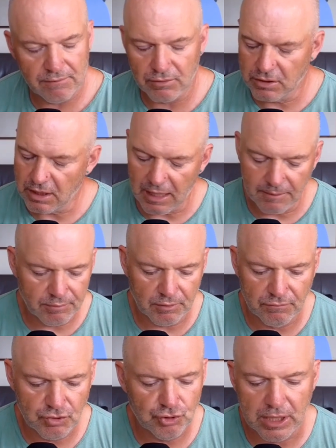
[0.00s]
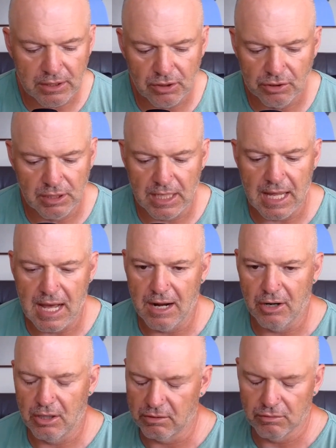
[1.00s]
type of drinker they
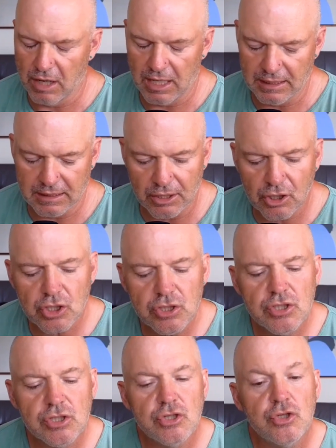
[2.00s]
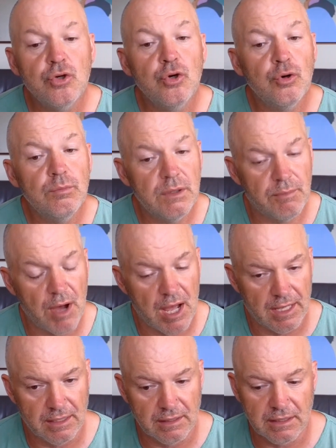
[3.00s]
are, right? They're consumed by
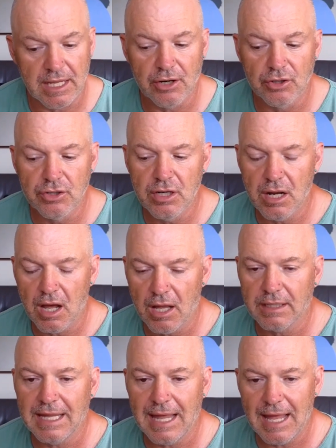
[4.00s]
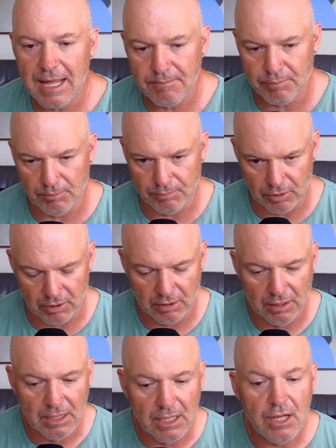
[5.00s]
it. They are not capable
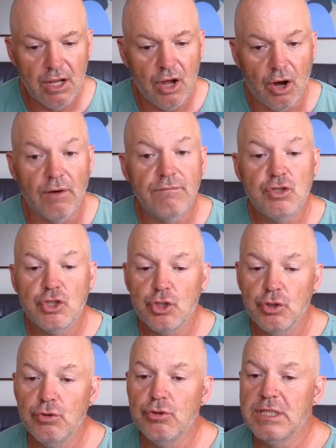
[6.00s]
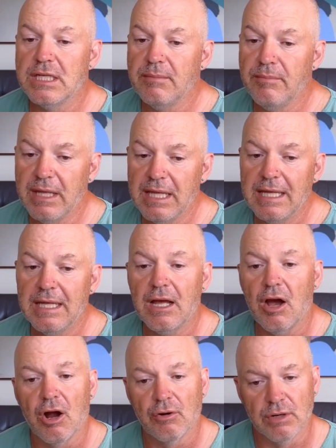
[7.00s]
of choosing me,
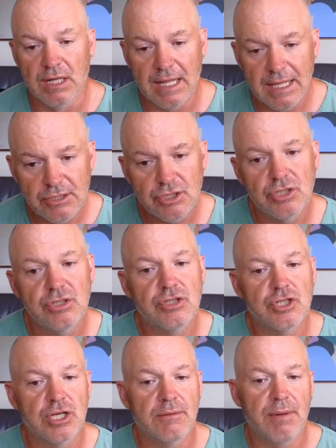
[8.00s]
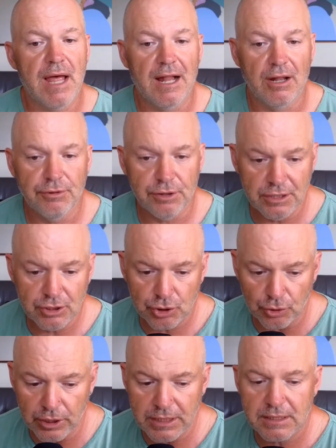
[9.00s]
our relationship, healthy
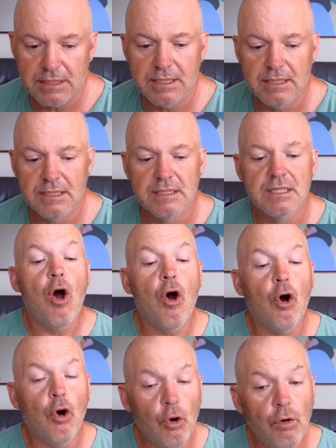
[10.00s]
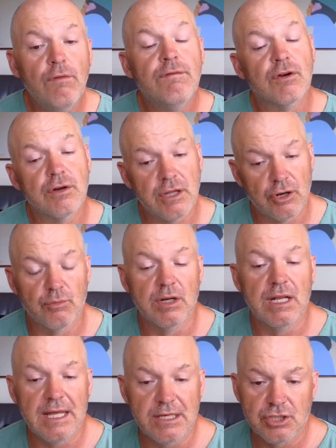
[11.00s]
choices over their
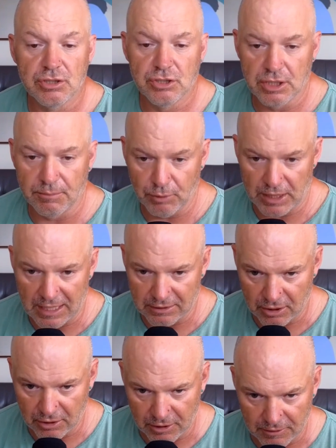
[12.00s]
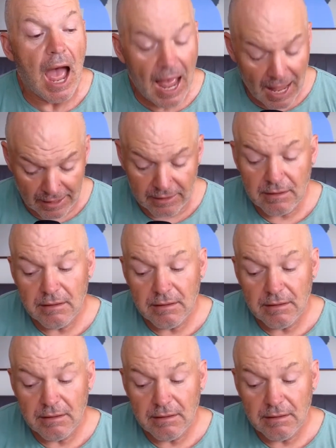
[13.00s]
relationship with alcohol. And